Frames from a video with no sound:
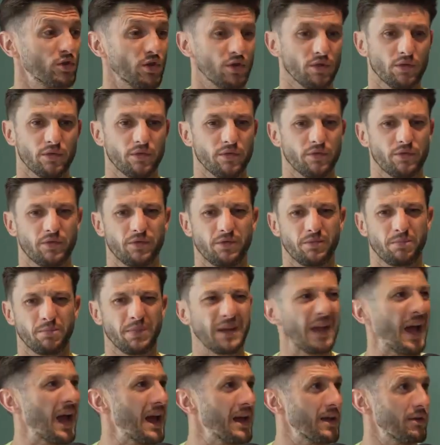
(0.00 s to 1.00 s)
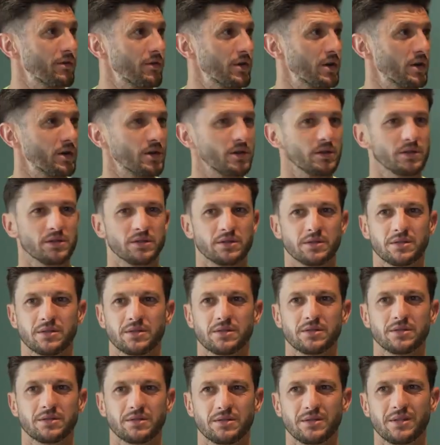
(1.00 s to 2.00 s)
of
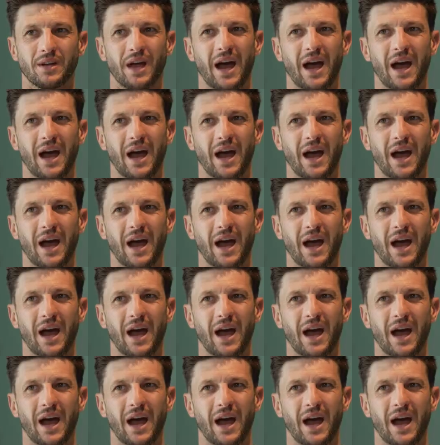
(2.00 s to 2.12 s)
behaviours,